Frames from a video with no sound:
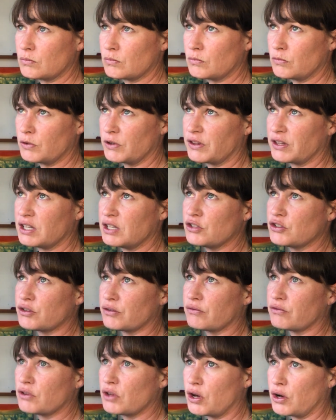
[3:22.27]
with each
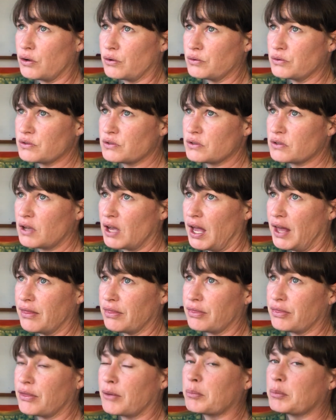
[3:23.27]
of those and
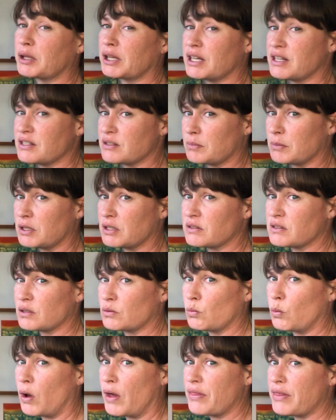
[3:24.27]
the placements
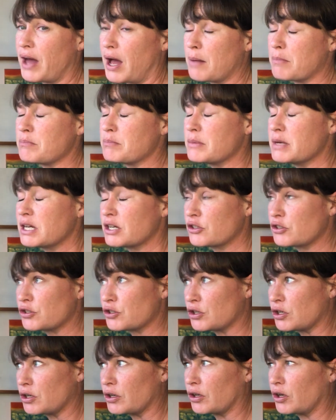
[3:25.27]
and what that
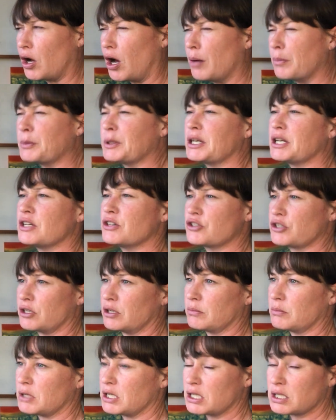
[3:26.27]
mixture
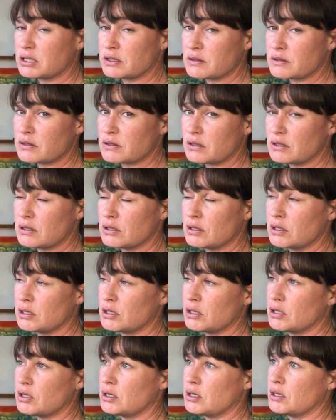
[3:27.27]
combination means.
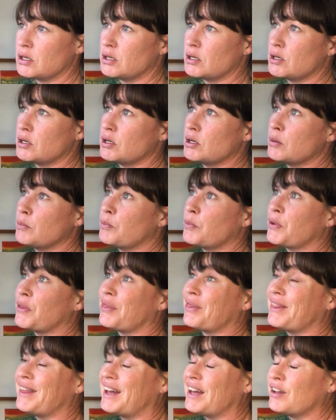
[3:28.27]
But
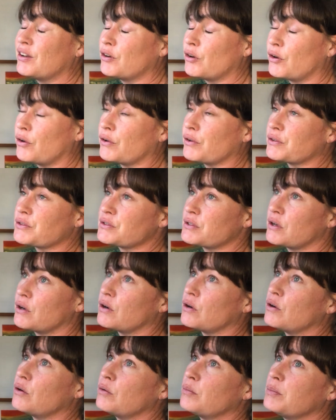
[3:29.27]
then
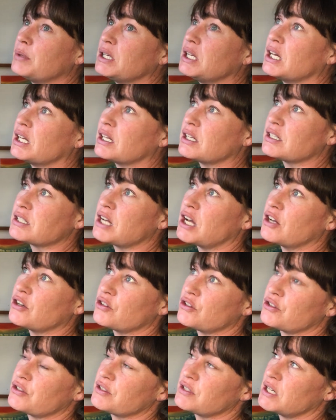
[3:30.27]
also beginning to
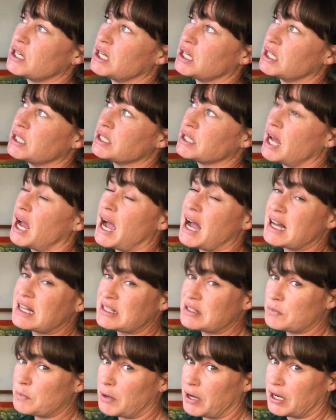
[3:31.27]
understand
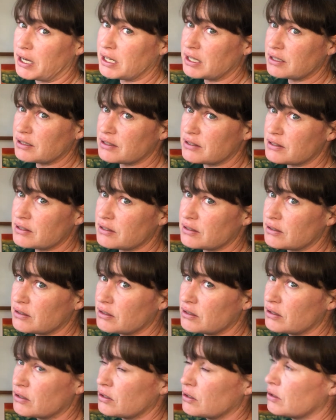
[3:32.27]
aspects,
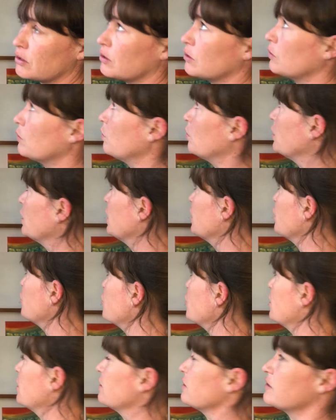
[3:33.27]

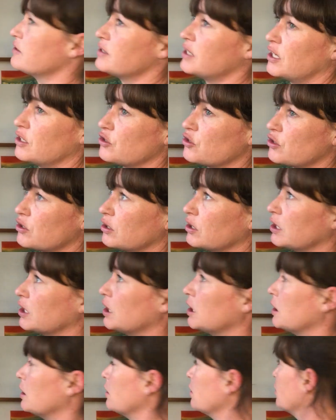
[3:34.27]
which
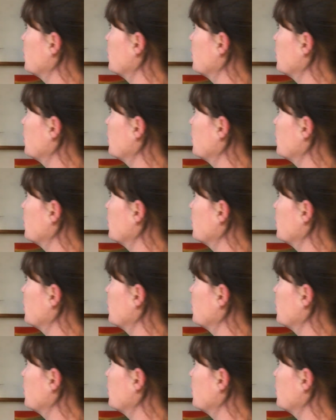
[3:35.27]
essentially